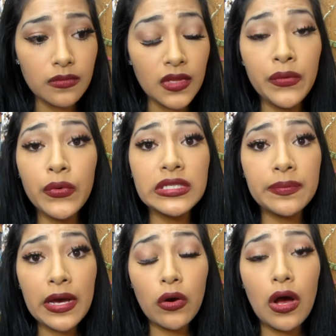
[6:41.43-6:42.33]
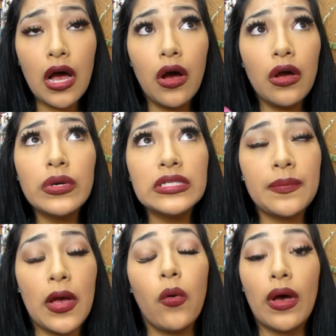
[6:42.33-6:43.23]
it wasn't about it wasn't
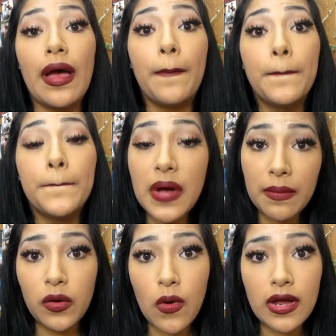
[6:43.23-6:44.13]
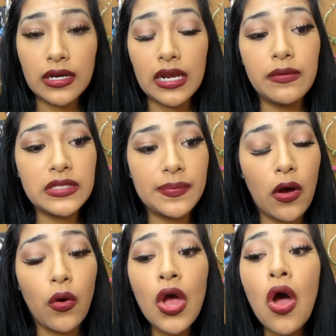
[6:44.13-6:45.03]
about what mommy wanted it was
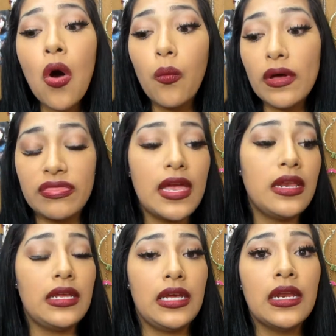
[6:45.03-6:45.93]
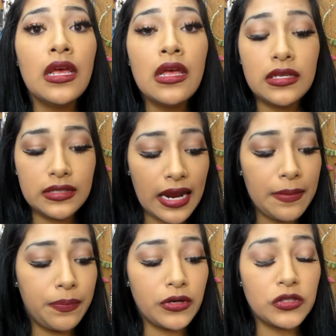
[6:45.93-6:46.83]
about what they need
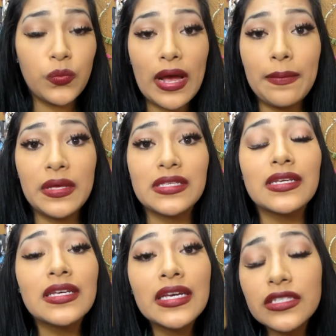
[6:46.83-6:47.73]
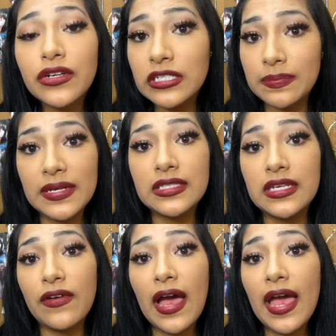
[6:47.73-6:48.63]
diapers wipies and kids are
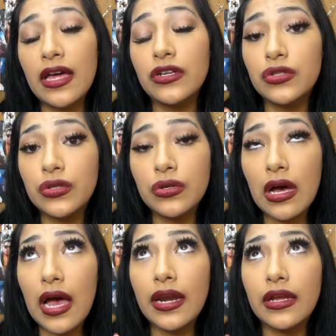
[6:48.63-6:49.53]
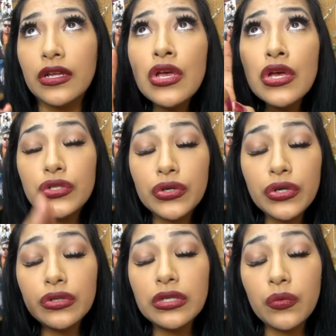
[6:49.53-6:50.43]
expensive I had a two I had a
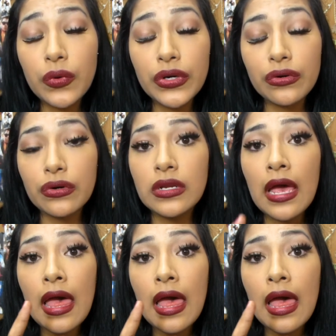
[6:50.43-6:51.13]
two-year-old and a one-year-old